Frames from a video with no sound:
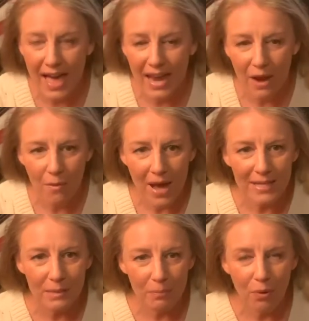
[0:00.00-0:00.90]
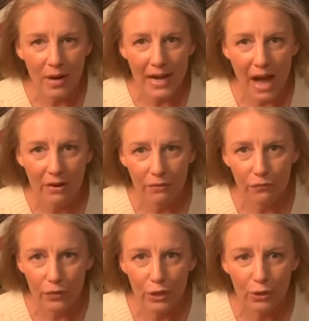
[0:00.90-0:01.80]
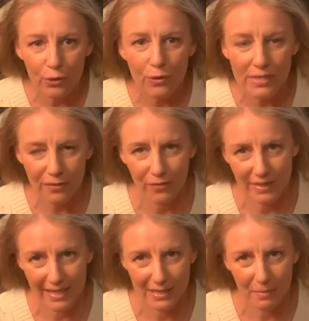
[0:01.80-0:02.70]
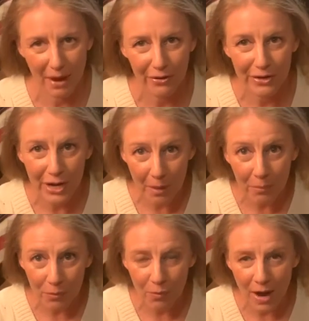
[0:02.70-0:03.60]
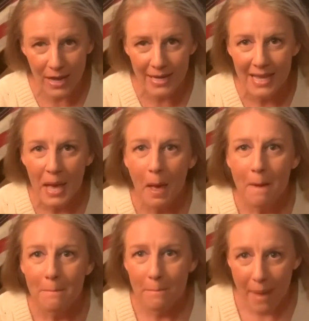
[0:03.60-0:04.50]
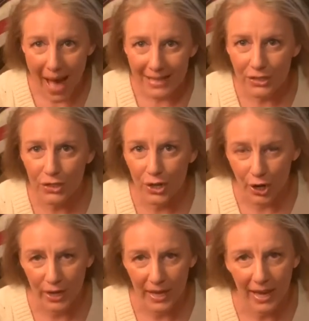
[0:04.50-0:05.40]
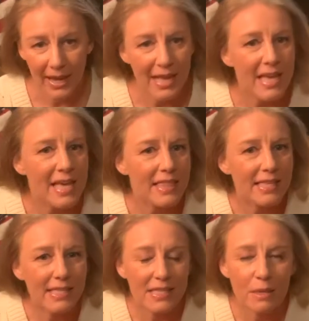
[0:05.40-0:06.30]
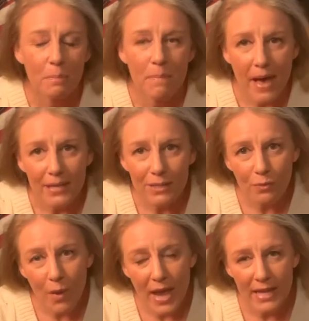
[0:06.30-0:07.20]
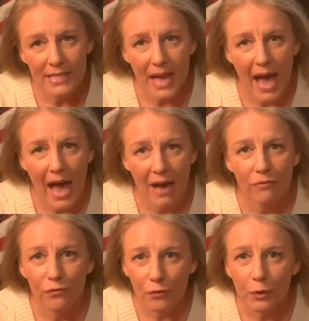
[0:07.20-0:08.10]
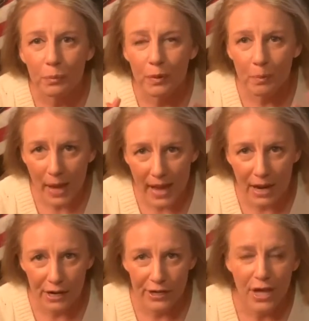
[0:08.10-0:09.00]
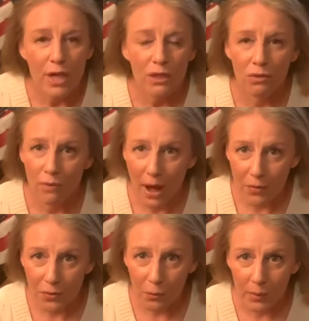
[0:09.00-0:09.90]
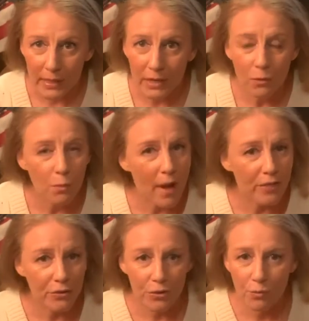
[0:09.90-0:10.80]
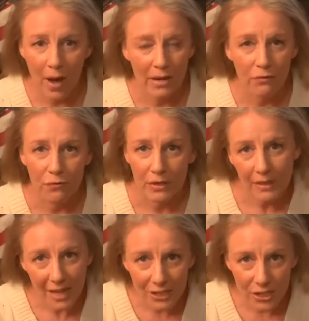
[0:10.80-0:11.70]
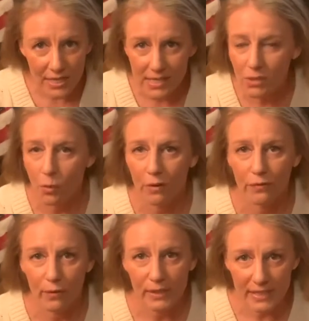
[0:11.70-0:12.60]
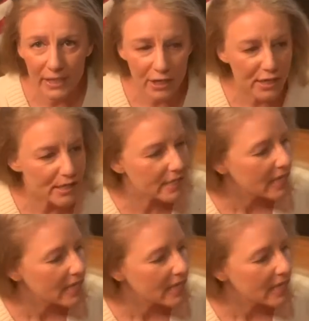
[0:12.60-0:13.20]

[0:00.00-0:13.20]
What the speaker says: I wanted to point out a few different things about. Number one, batch cooking. This is the best way to have food prepared throughout the week, whether you want it for lunches or for dinners.